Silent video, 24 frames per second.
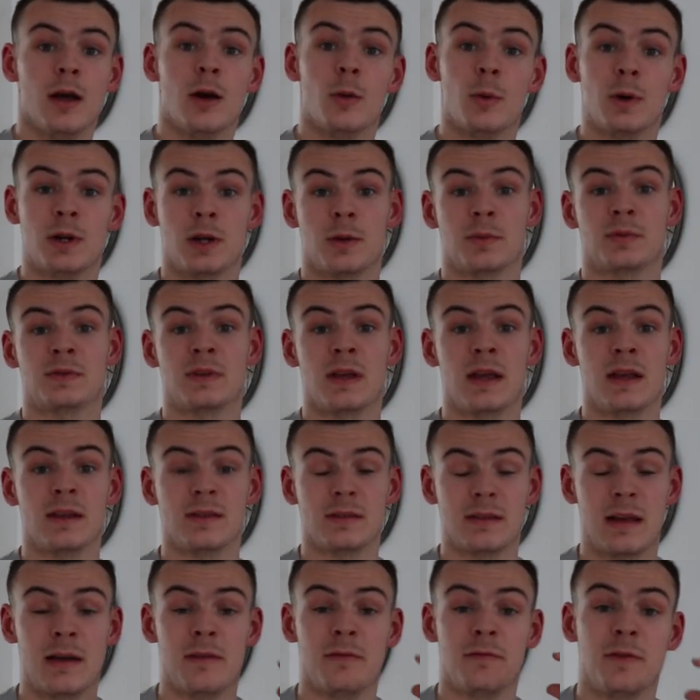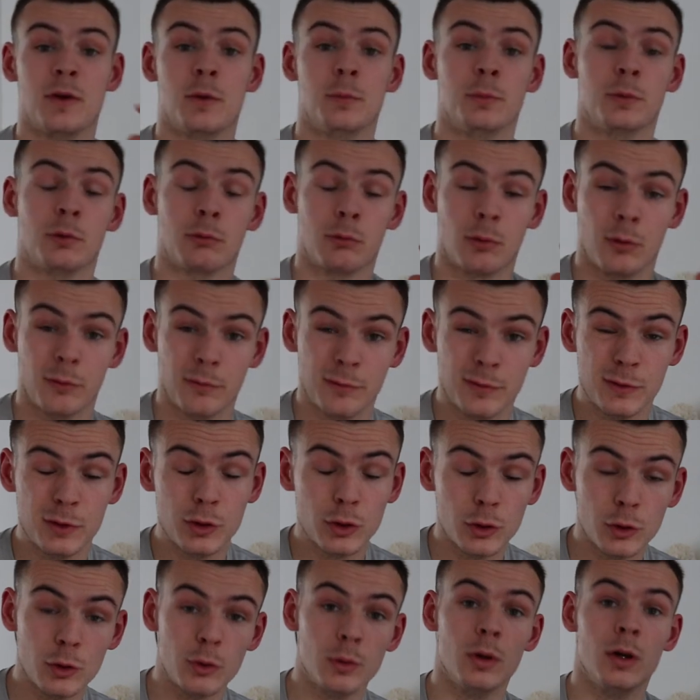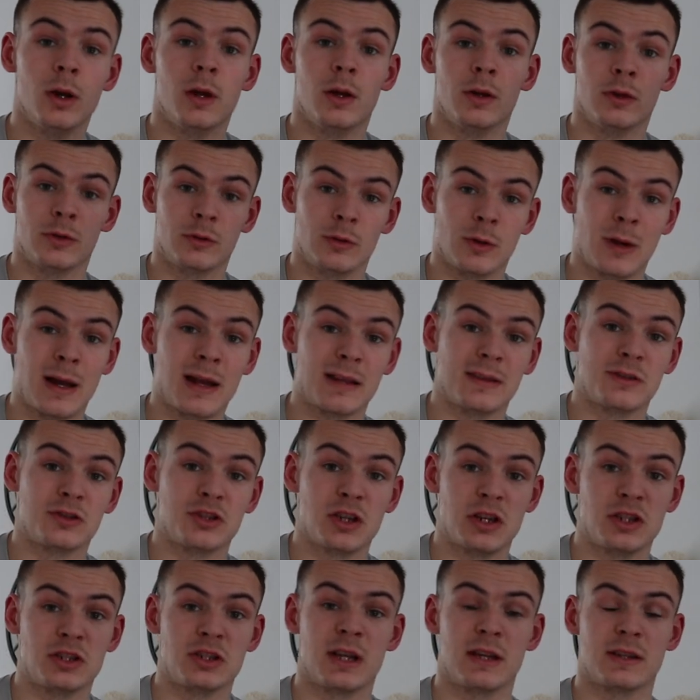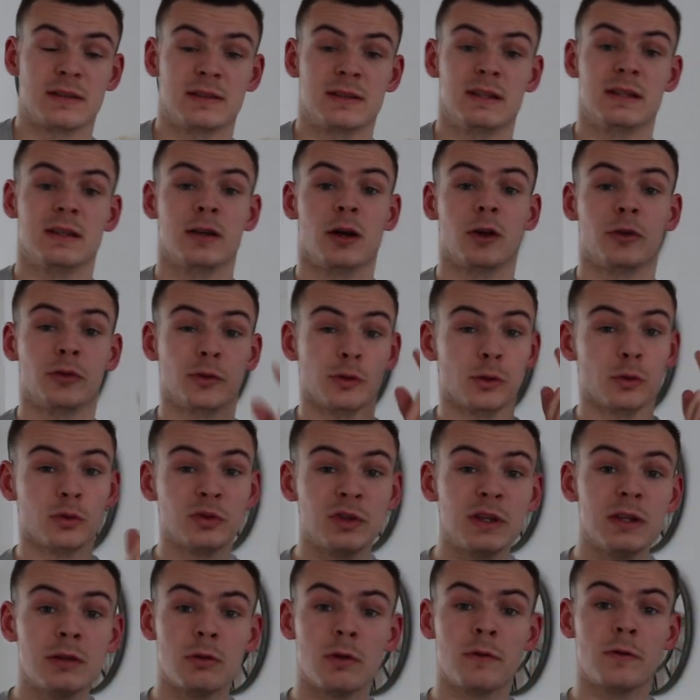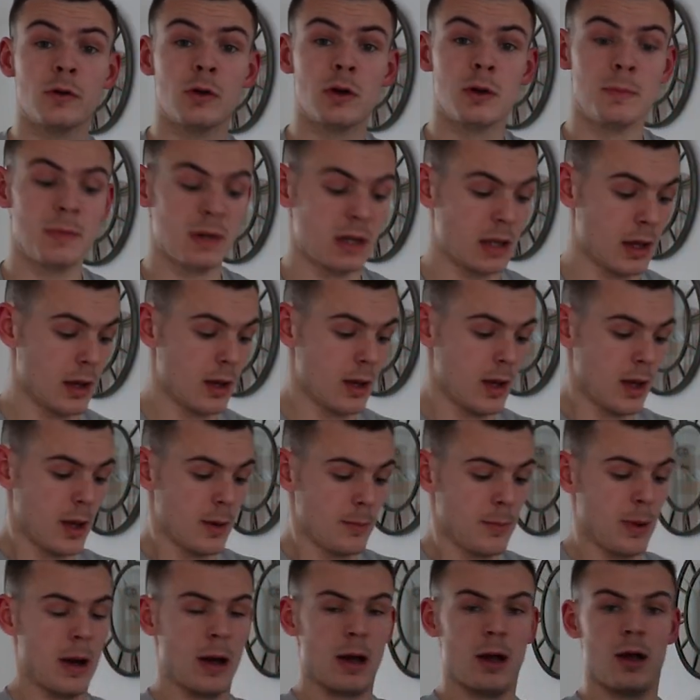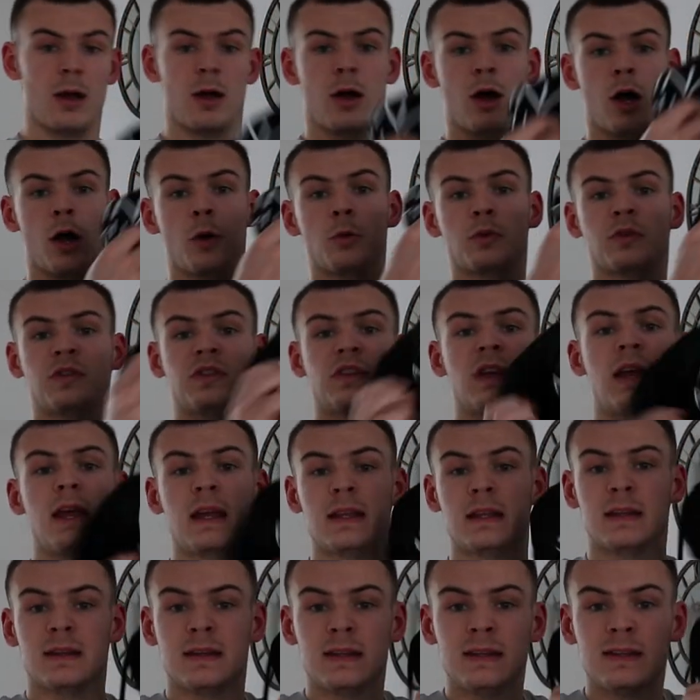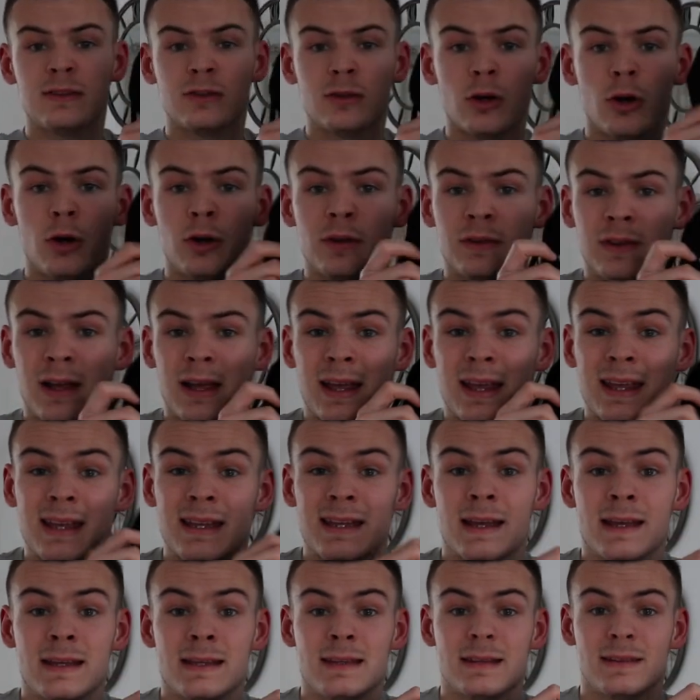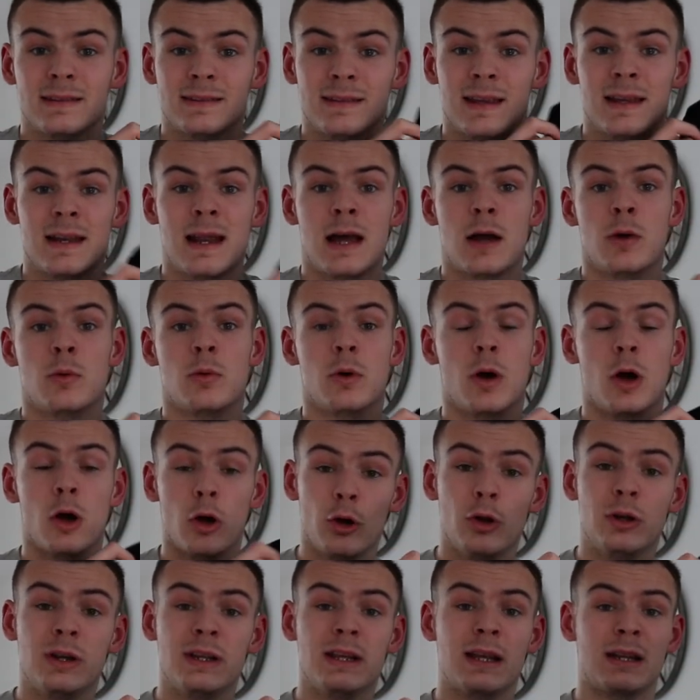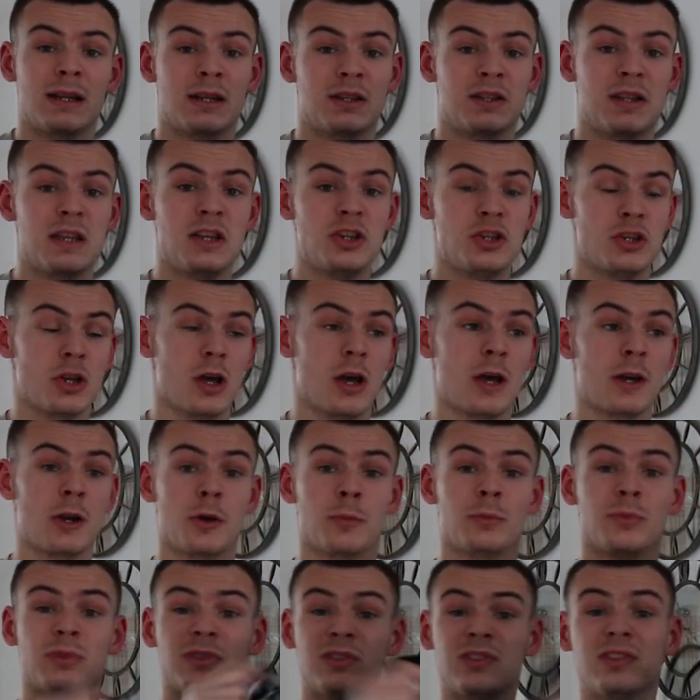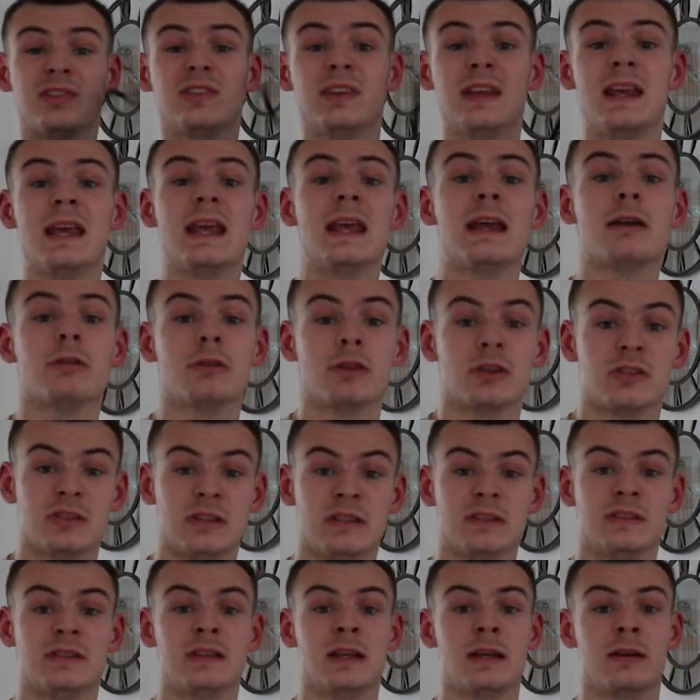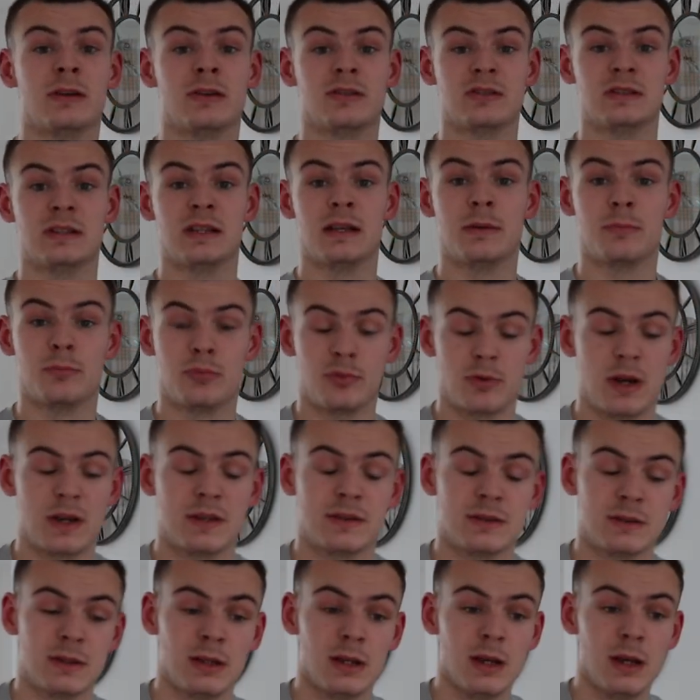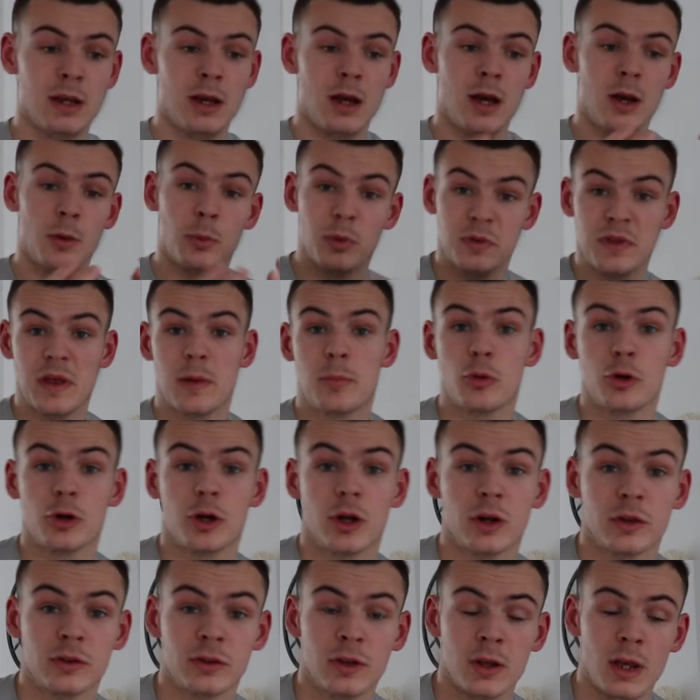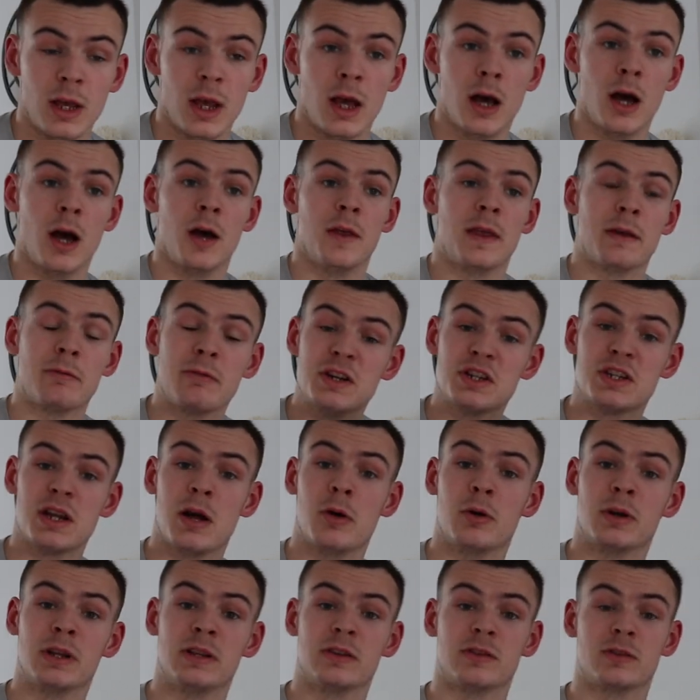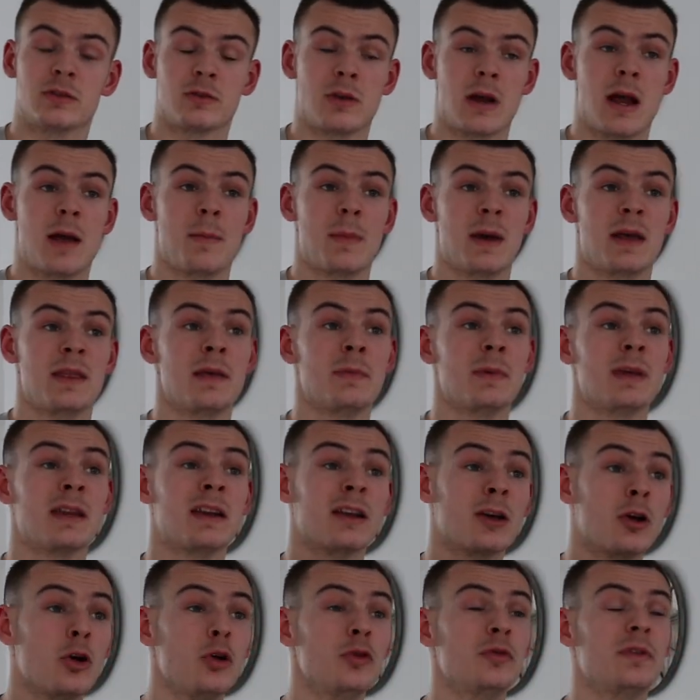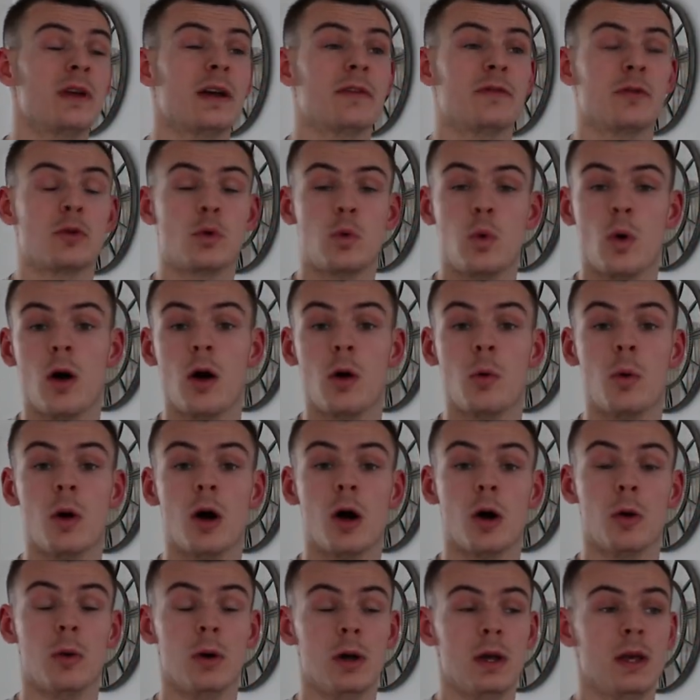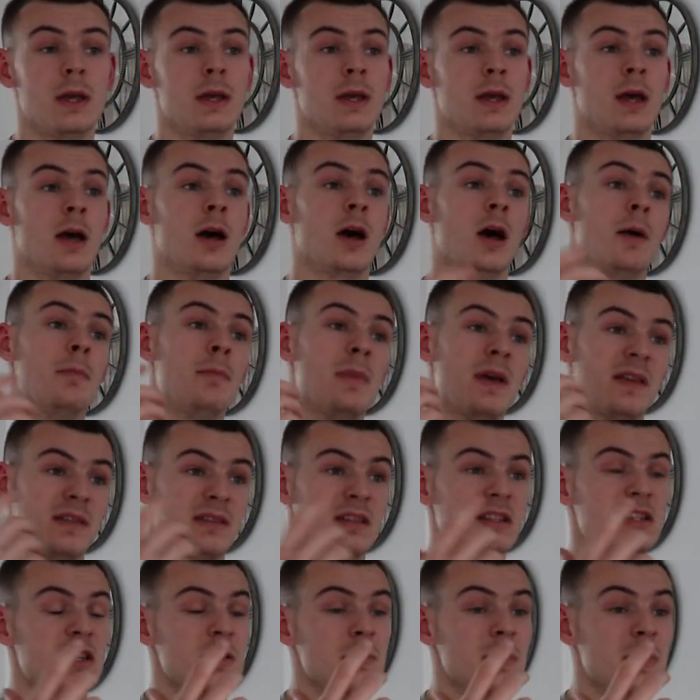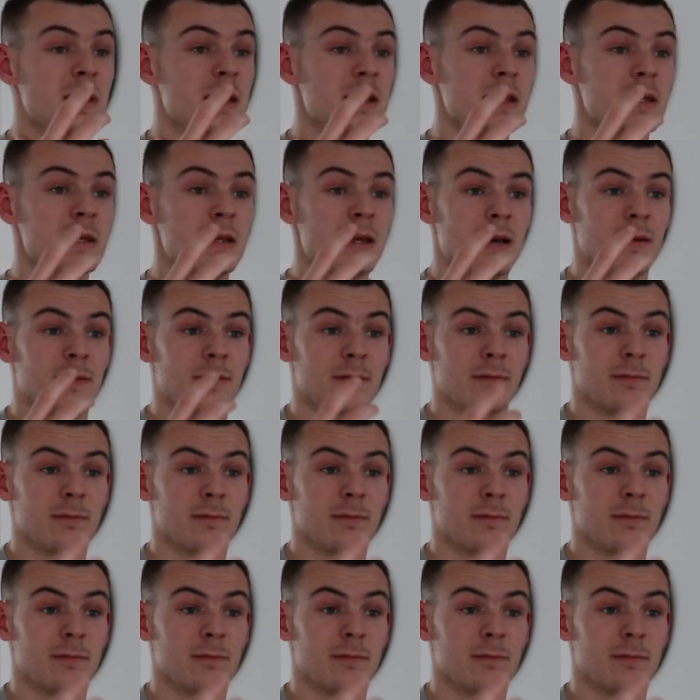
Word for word: Went upstairs and filmed a review, so I had to change the S D card. So you'll see the review in a minute. But I was saying, these guys at Innate sent out a hoodie and a t-shirt, and I'm seriously, seriously impressed with their products. Uh, they reached out on Instagram, and they've been in contact for quite a while, uh, messaging me